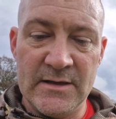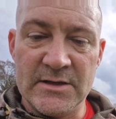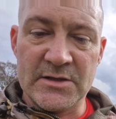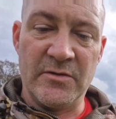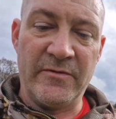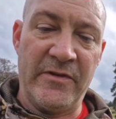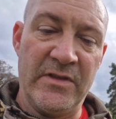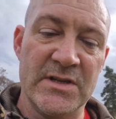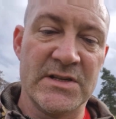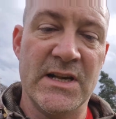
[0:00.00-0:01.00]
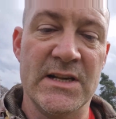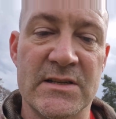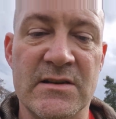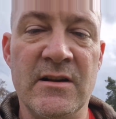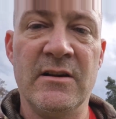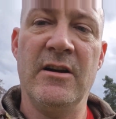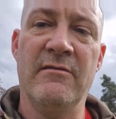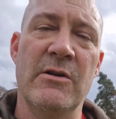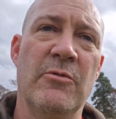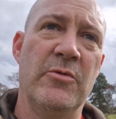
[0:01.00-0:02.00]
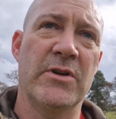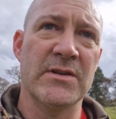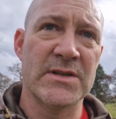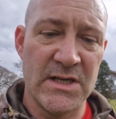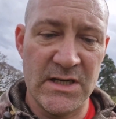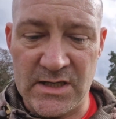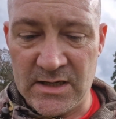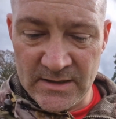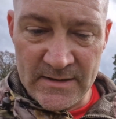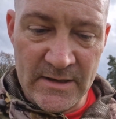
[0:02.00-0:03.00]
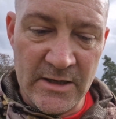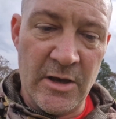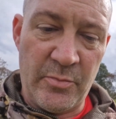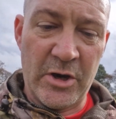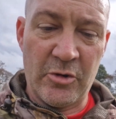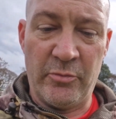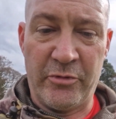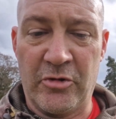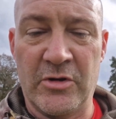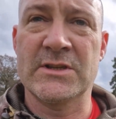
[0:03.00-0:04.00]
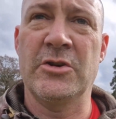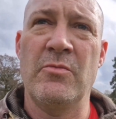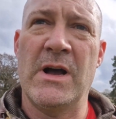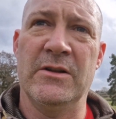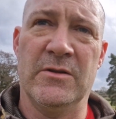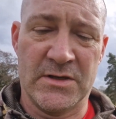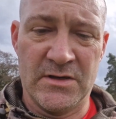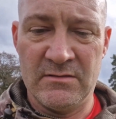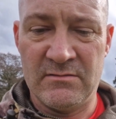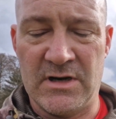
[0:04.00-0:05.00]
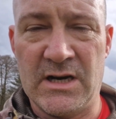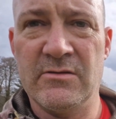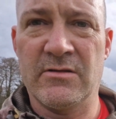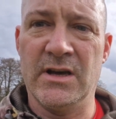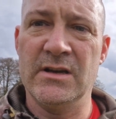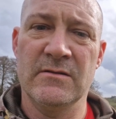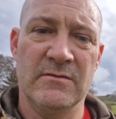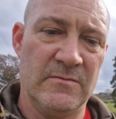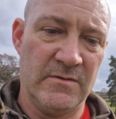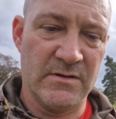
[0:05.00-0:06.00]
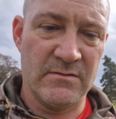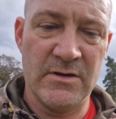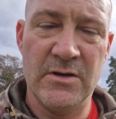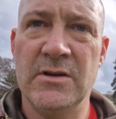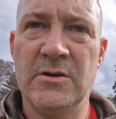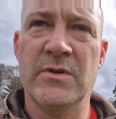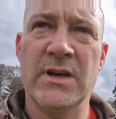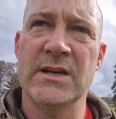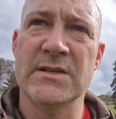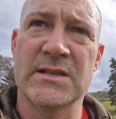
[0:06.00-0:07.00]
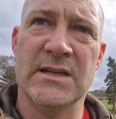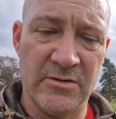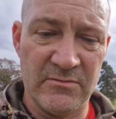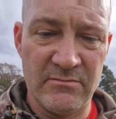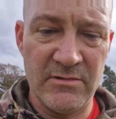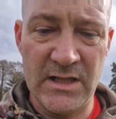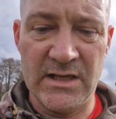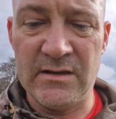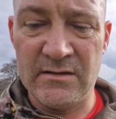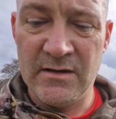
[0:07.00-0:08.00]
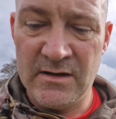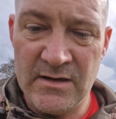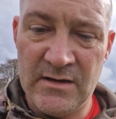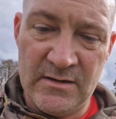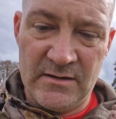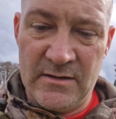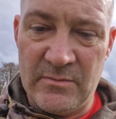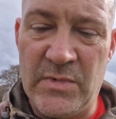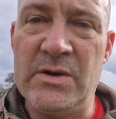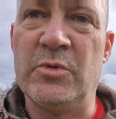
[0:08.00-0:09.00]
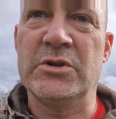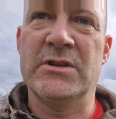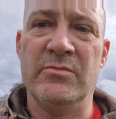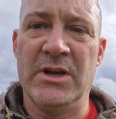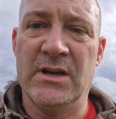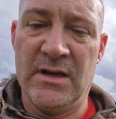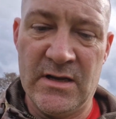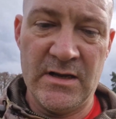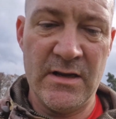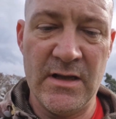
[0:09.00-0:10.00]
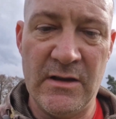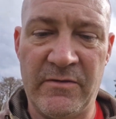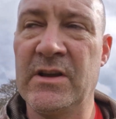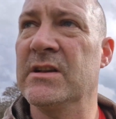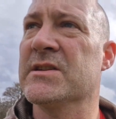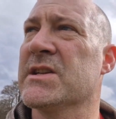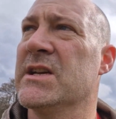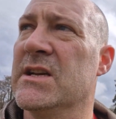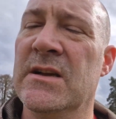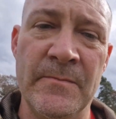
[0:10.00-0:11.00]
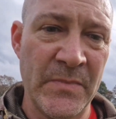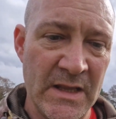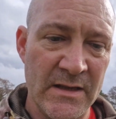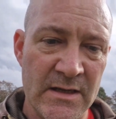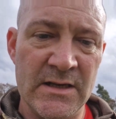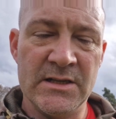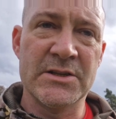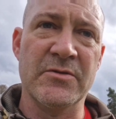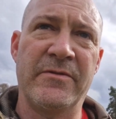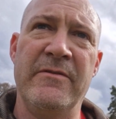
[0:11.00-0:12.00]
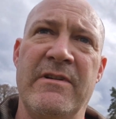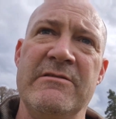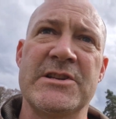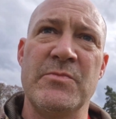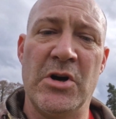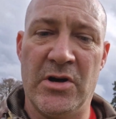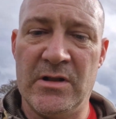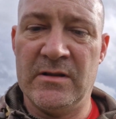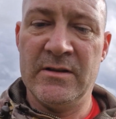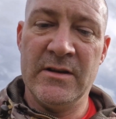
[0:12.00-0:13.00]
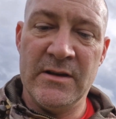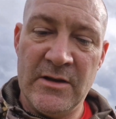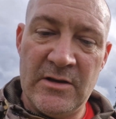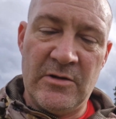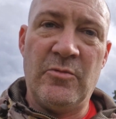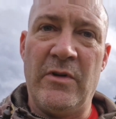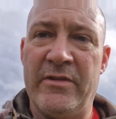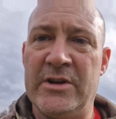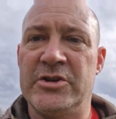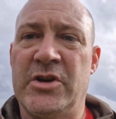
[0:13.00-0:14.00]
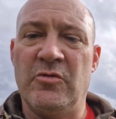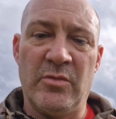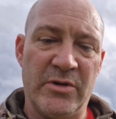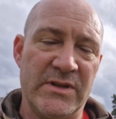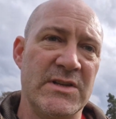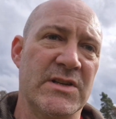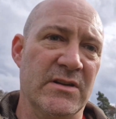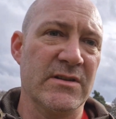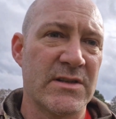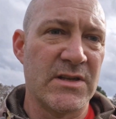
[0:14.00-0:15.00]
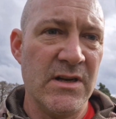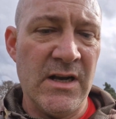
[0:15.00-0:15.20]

something that says, all right, well, we can see a pickup truck at 2 miles. Right, okay, well, who cares? That doesn't really mean much to me. If you can see something very small within a shootable distance,